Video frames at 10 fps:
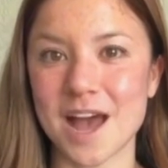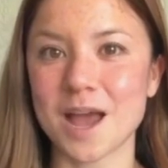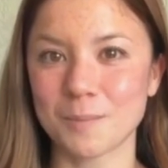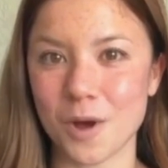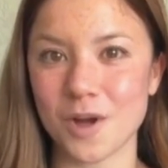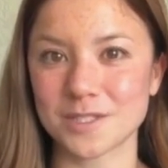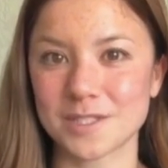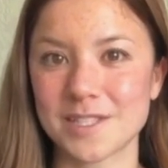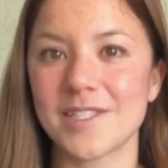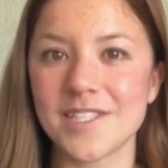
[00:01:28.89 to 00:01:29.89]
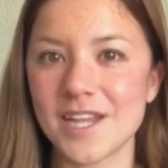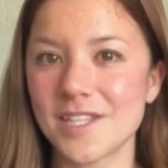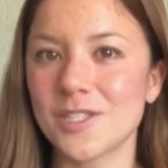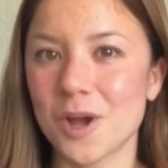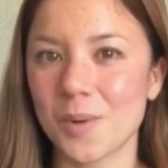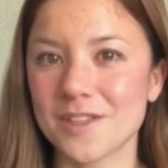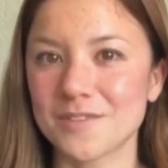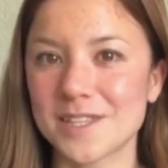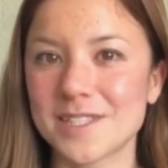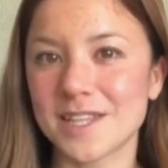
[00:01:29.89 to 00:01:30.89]
I personally suggest going for
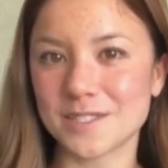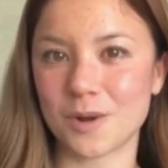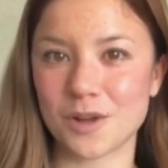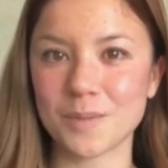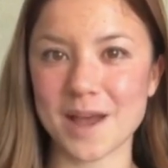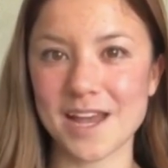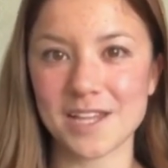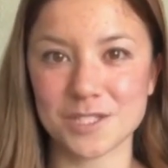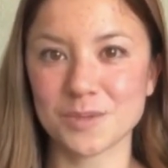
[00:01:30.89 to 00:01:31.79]
the 6-bottle package,